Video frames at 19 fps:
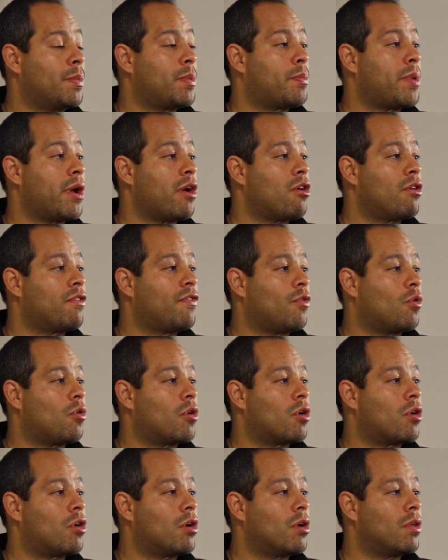prepared
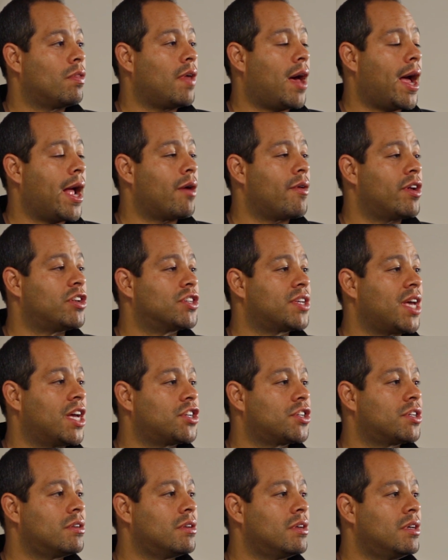for higher
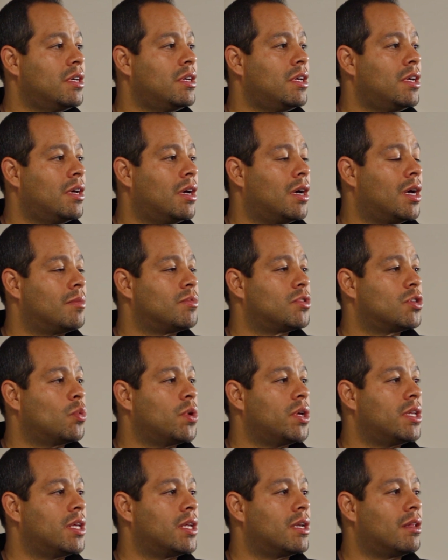education. So
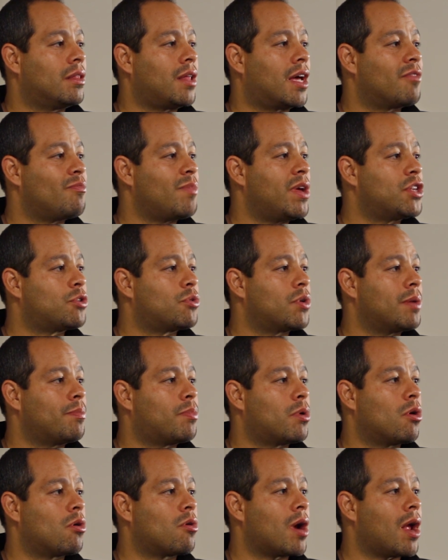we did a lot of mentoring
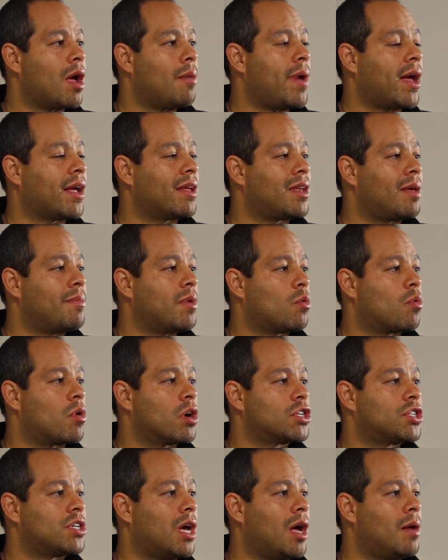program, academic
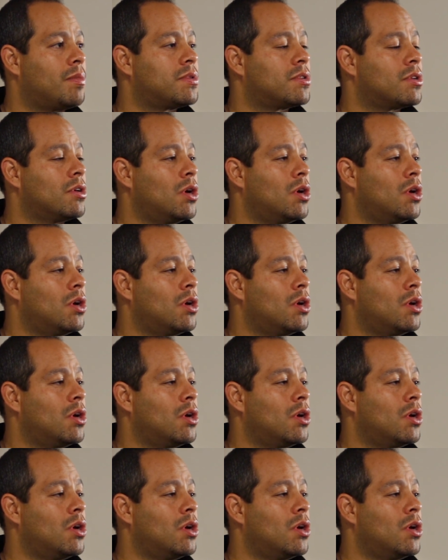workshops,